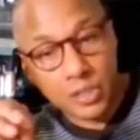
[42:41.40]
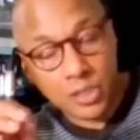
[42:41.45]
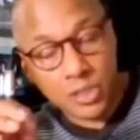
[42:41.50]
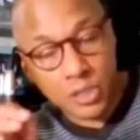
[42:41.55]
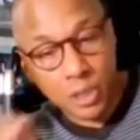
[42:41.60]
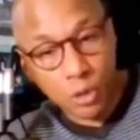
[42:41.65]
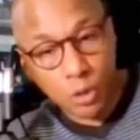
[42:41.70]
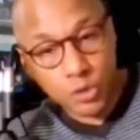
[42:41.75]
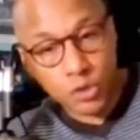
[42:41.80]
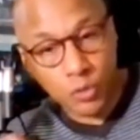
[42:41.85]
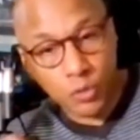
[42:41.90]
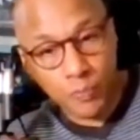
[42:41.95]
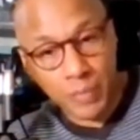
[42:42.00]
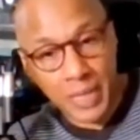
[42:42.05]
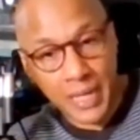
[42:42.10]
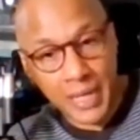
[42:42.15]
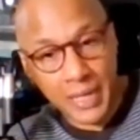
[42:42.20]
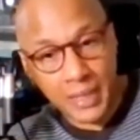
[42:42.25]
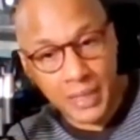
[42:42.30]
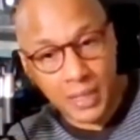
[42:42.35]
social
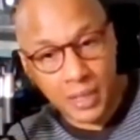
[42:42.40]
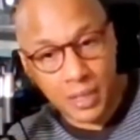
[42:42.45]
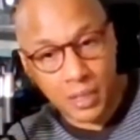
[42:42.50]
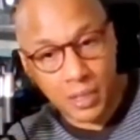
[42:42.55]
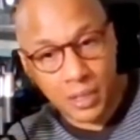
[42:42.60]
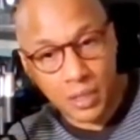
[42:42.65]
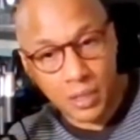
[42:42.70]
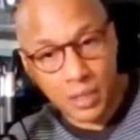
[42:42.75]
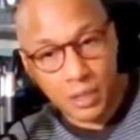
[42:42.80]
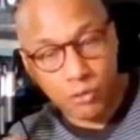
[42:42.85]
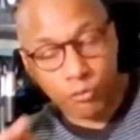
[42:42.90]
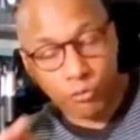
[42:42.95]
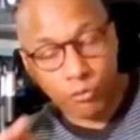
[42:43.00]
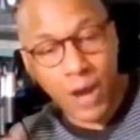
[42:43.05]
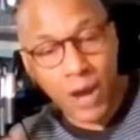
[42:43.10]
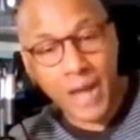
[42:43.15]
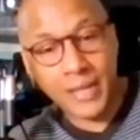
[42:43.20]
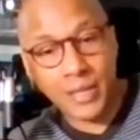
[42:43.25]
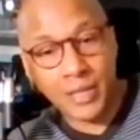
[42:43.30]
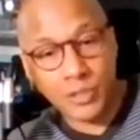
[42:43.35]
media,
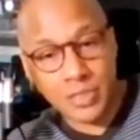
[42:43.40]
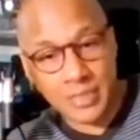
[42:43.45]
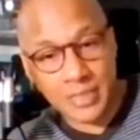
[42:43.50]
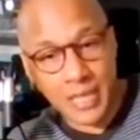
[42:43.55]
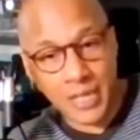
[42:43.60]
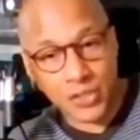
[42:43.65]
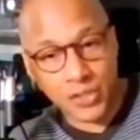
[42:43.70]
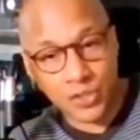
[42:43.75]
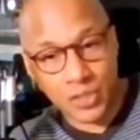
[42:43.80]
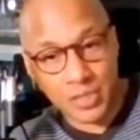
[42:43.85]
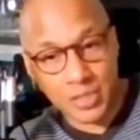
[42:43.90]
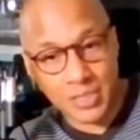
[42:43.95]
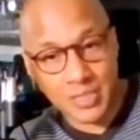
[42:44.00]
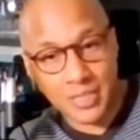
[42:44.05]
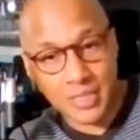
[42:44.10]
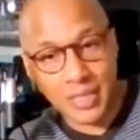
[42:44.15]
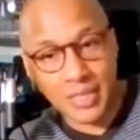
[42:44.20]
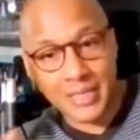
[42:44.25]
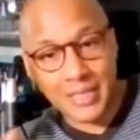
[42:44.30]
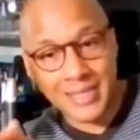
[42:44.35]
radio
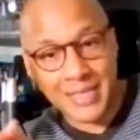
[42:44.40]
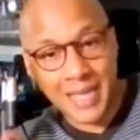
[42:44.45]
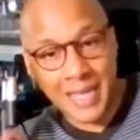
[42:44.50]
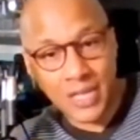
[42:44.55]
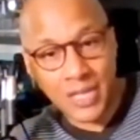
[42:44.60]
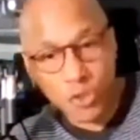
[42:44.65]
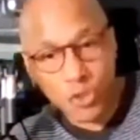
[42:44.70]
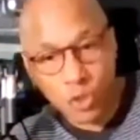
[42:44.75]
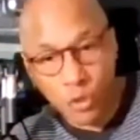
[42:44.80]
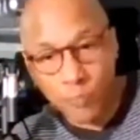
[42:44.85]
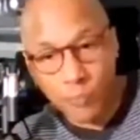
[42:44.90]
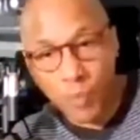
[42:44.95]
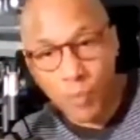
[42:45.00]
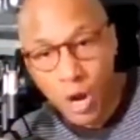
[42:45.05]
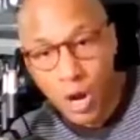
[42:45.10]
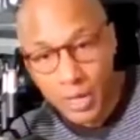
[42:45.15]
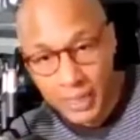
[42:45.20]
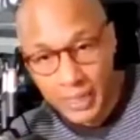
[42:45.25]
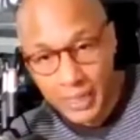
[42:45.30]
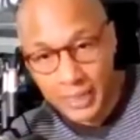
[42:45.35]
stations, digital
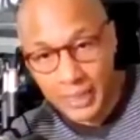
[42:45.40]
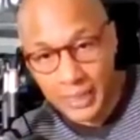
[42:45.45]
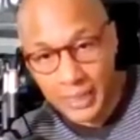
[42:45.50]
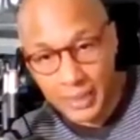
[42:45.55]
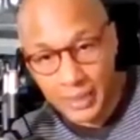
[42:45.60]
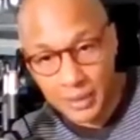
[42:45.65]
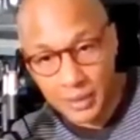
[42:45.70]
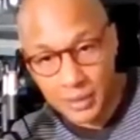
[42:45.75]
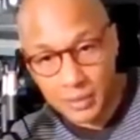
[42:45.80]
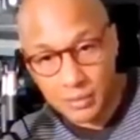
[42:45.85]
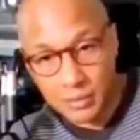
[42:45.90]
marketing,